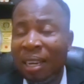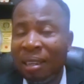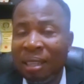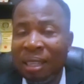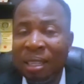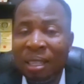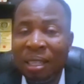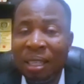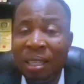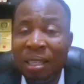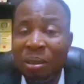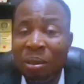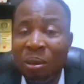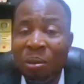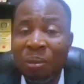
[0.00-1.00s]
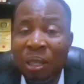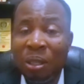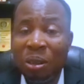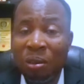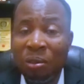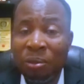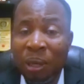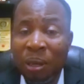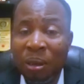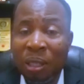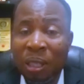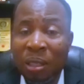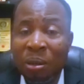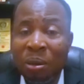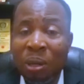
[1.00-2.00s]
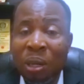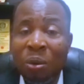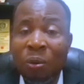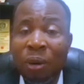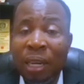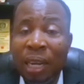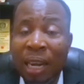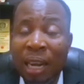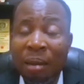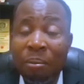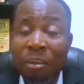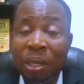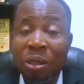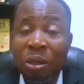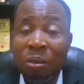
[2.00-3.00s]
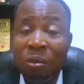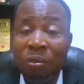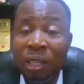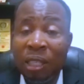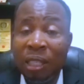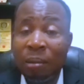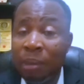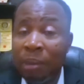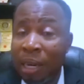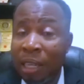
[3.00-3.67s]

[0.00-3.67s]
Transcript: it's going to be tough because it's the only way they can meet some of this demand,